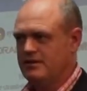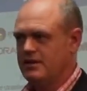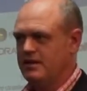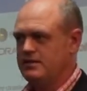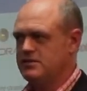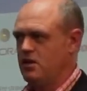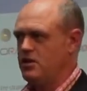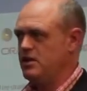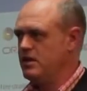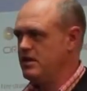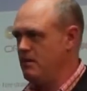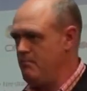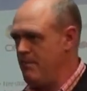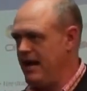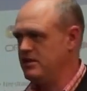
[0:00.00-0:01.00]
Okay, so you
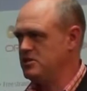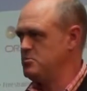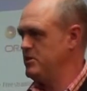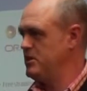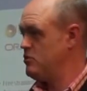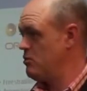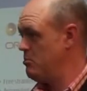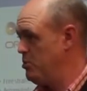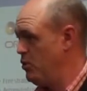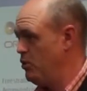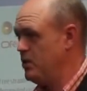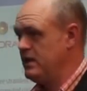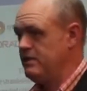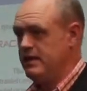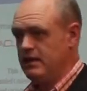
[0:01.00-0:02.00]
need the management, the
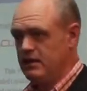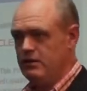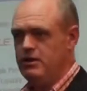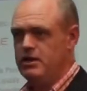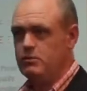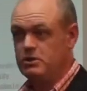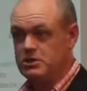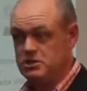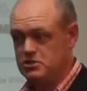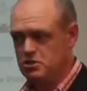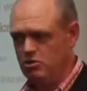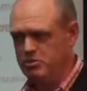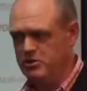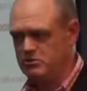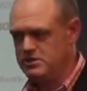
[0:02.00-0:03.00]
reporting, the alerting, which is
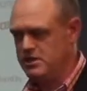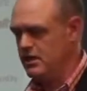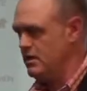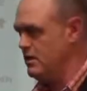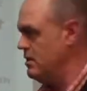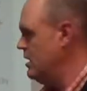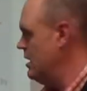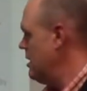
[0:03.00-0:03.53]
all built in.